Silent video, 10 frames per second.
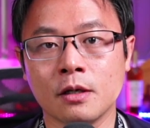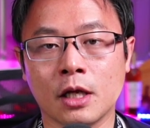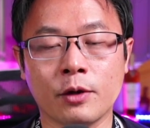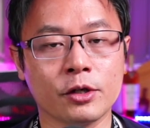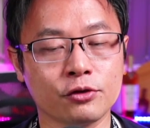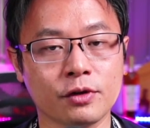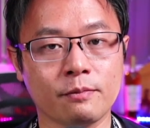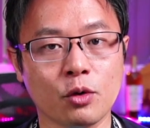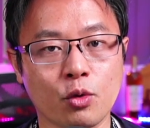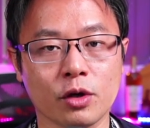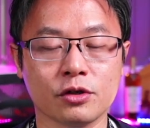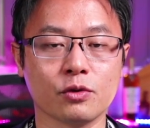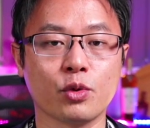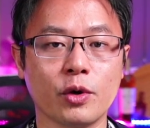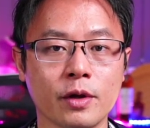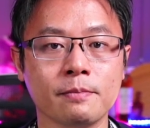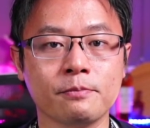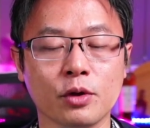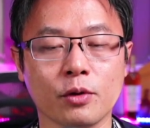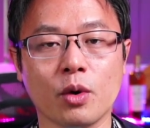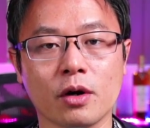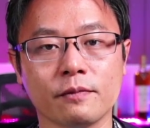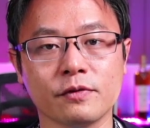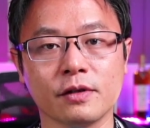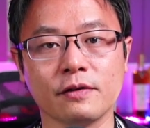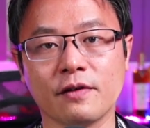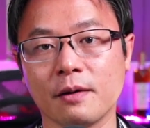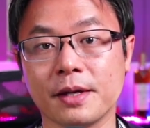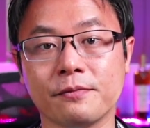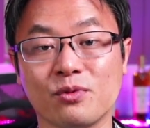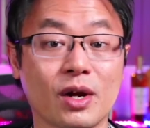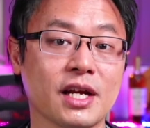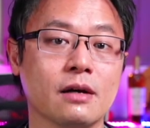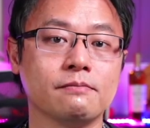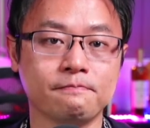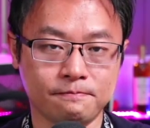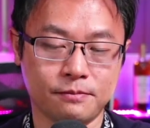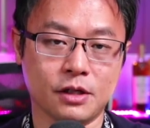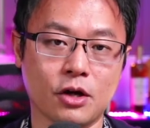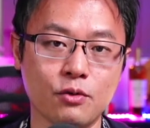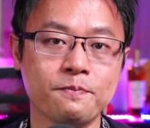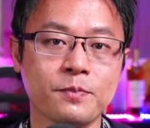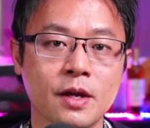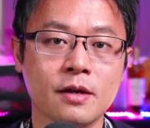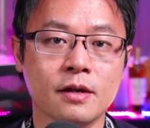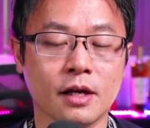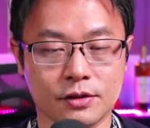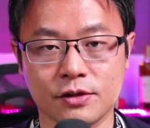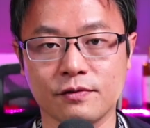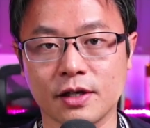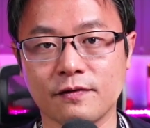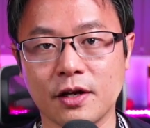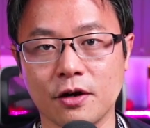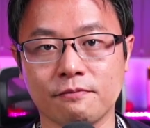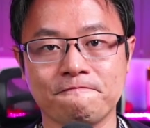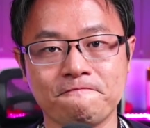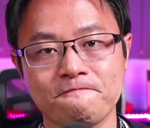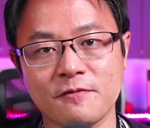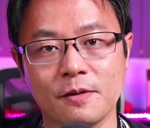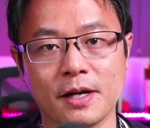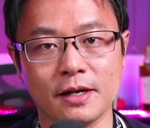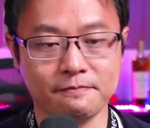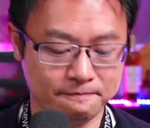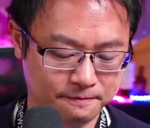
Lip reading: Anyway, should you have more question query, more than welcome to leave comment right down below. And I'll see you next video. Goodbye.